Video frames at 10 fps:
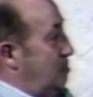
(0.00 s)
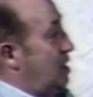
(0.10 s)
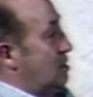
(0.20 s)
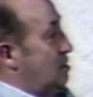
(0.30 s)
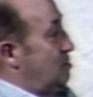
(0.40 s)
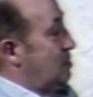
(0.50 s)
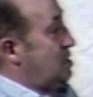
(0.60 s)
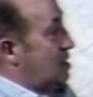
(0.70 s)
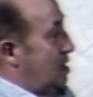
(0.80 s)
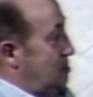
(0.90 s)
better than three
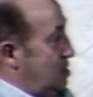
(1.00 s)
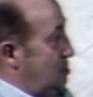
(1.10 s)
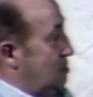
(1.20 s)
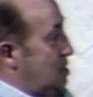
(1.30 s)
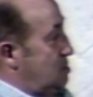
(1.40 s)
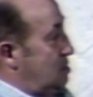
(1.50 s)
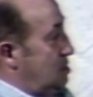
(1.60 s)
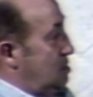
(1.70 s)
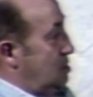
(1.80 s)
times increased. Uh,